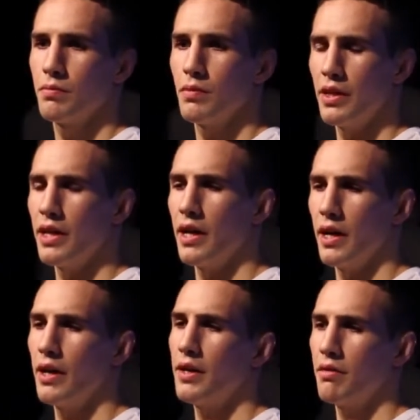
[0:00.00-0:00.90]

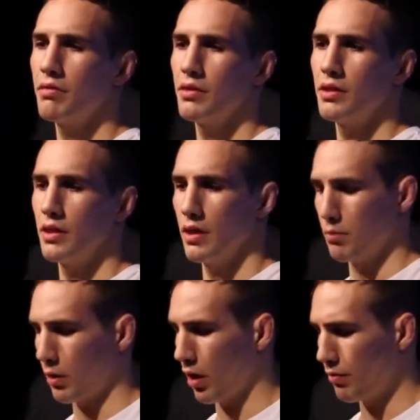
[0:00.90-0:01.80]
Yeah,
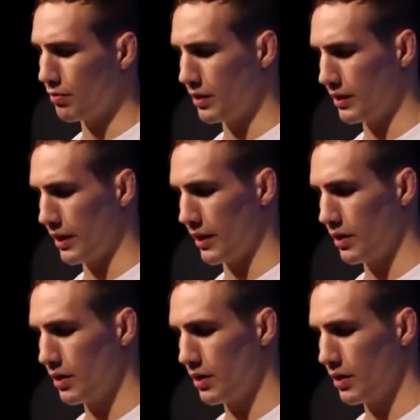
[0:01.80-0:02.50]
I'm confident that